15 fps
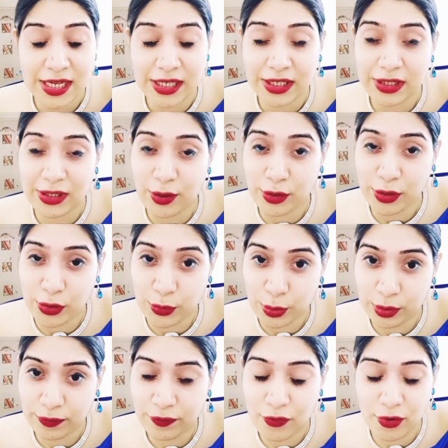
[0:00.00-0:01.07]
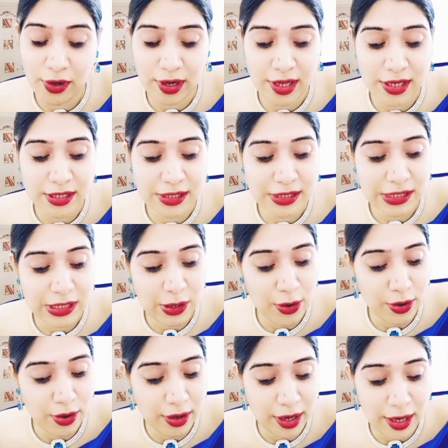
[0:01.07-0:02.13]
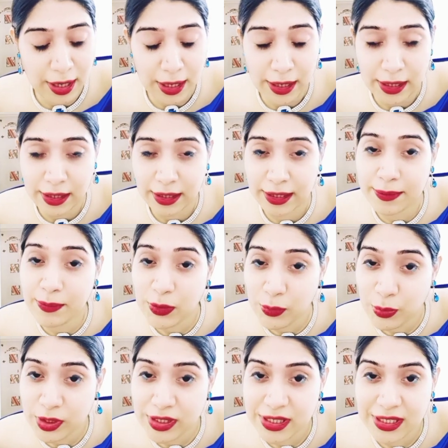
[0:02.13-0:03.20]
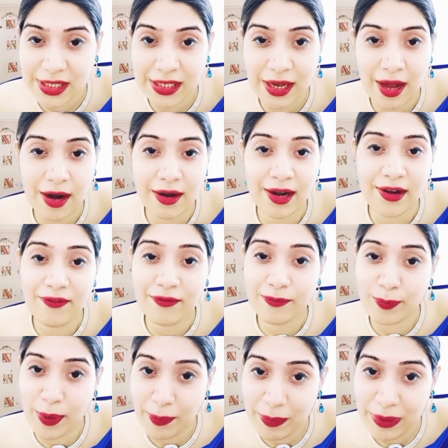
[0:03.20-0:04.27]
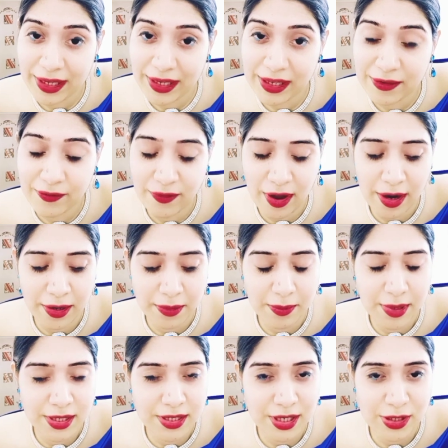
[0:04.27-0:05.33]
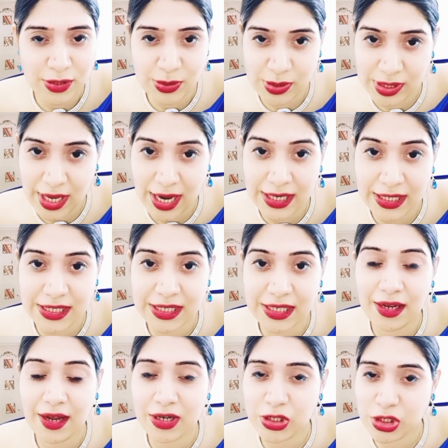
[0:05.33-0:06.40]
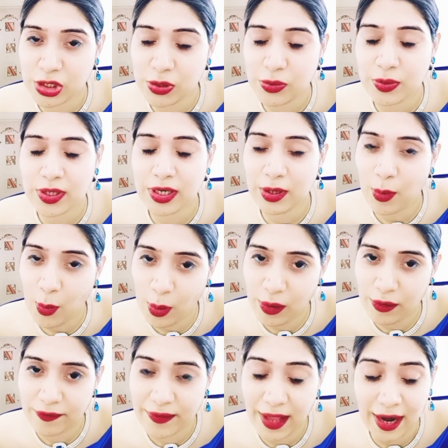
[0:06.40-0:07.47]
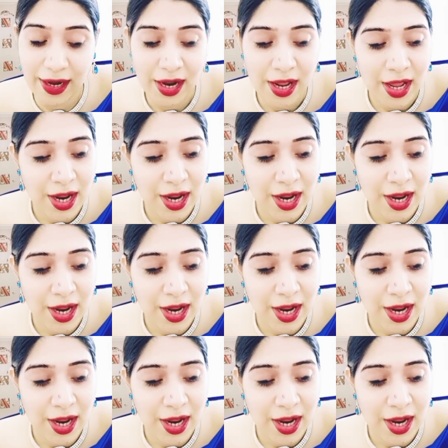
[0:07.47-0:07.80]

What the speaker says: your youthfulness, your community, our public environment, our society, our children, and all of that.